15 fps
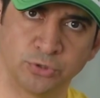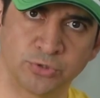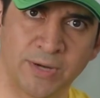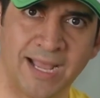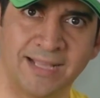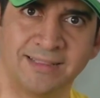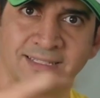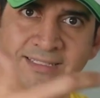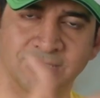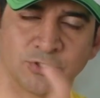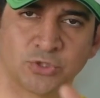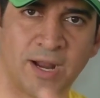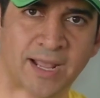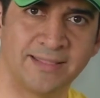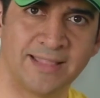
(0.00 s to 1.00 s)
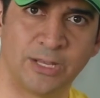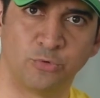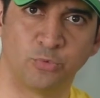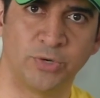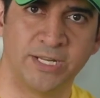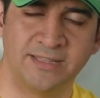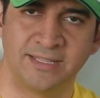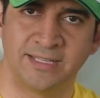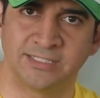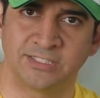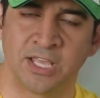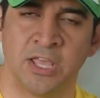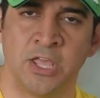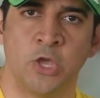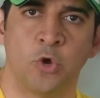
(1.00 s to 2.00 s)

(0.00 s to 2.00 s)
Try this, try that, read this,